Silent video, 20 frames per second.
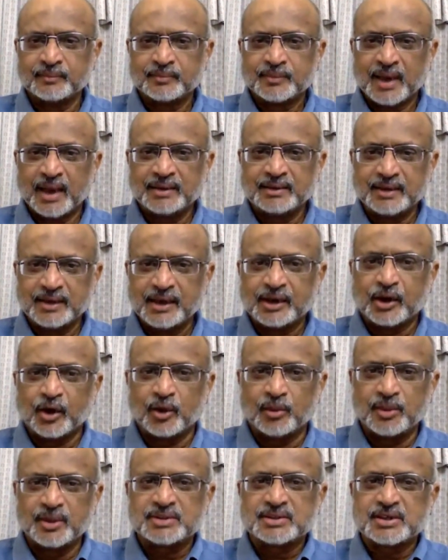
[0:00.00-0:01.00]
and the
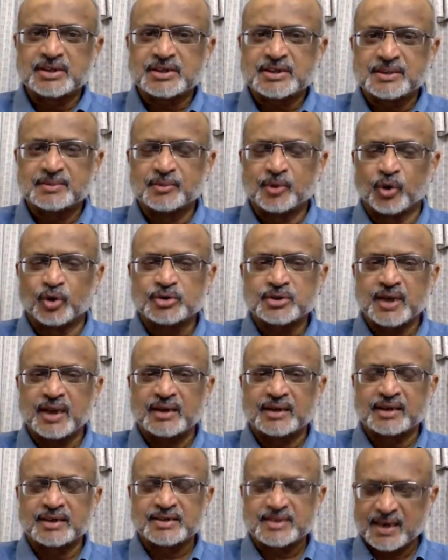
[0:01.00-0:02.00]
economic system goes
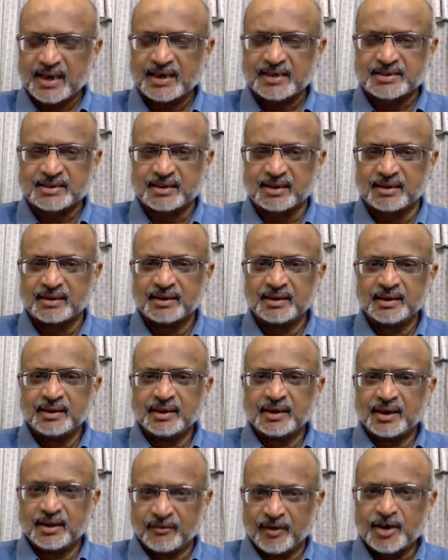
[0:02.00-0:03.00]
helter-skelter.
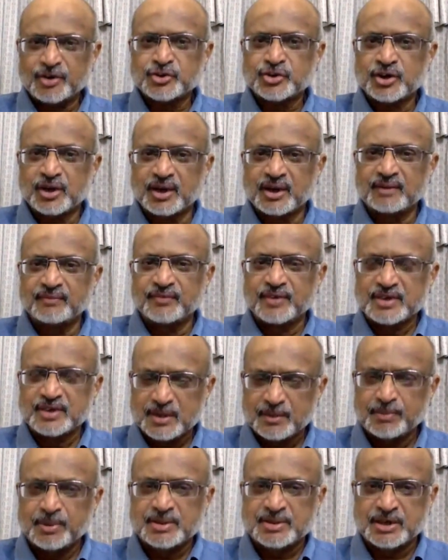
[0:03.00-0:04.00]
Nawaz Sharif is
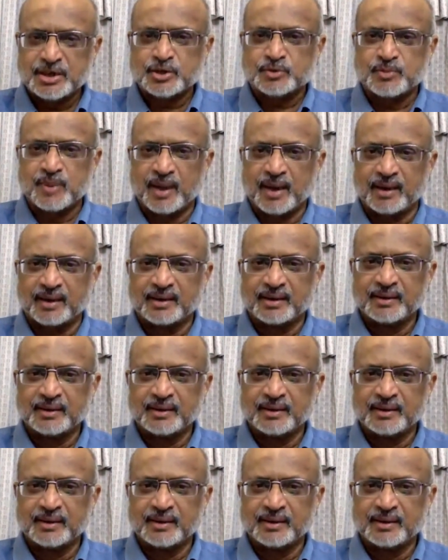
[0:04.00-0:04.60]
a businessman.